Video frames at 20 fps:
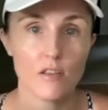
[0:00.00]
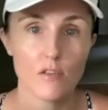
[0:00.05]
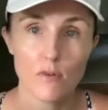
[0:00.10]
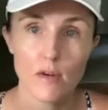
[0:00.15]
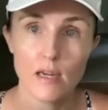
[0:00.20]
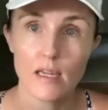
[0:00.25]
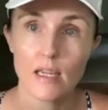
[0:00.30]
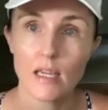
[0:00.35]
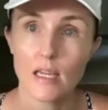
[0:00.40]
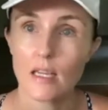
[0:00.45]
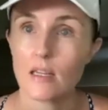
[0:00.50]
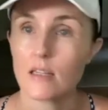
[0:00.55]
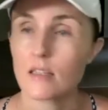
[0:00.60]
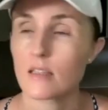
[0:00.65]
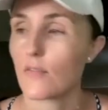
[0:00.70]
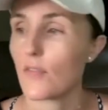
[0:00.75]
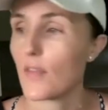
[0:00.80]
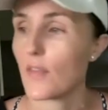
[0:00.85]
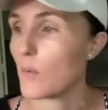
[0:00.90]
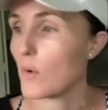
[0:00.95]
3 kids
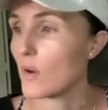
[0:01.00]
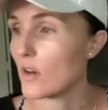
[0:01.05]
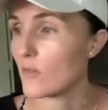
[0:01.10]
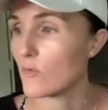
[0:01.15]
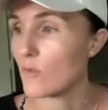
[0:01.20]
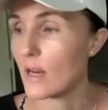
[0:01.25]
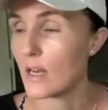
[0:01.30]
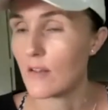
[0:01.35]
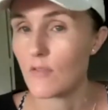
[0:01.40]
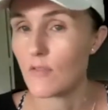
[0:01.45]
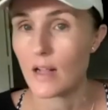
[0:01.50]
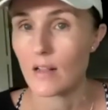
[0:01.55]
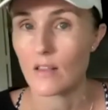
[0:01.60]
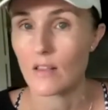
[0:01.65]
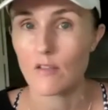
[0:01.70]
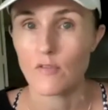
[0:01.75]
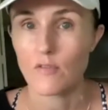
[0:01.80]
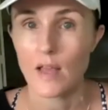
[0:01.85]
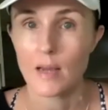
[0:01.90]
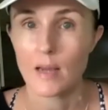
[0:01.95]
and they want to renovate
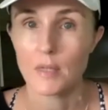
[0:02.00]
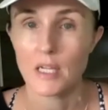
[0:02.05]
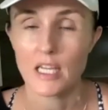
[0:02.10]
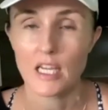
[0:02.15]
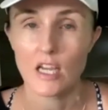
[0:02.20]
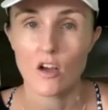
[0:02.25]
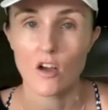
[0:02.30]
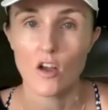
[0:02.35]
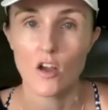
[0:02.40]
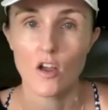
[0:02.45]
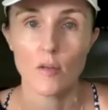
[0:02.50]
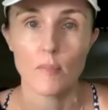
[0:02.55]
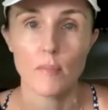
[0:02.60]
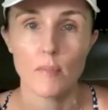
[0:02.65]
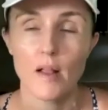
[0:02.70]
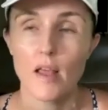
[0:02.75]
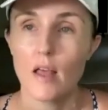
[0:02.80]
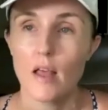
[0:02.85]
their family home.